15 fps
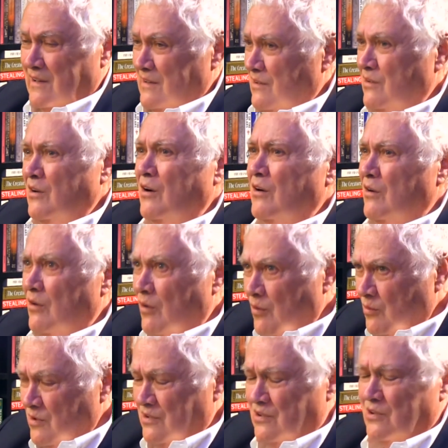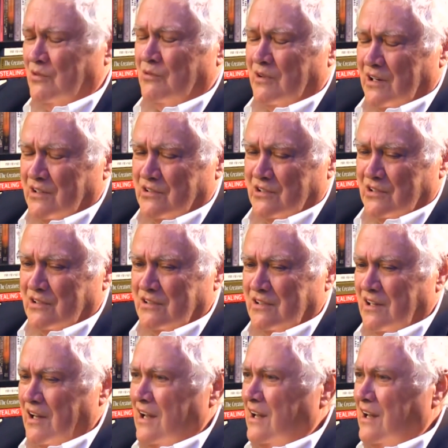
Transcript: They're not always the richest.